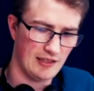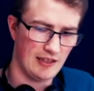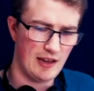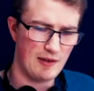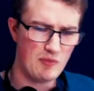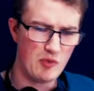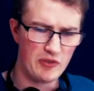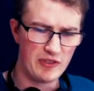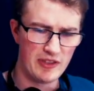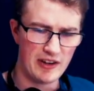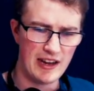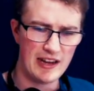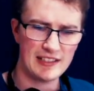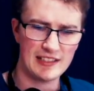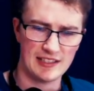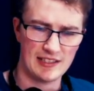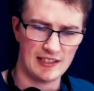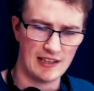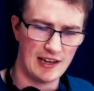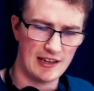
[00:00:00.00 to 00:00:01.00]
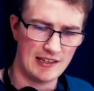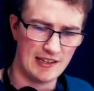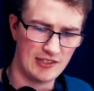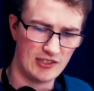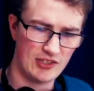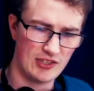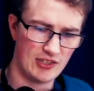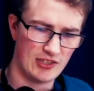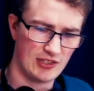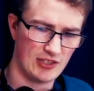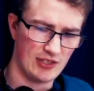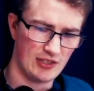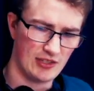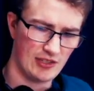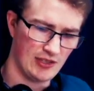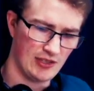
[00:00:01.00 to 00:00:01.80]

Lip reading: And more than exercise, that's just...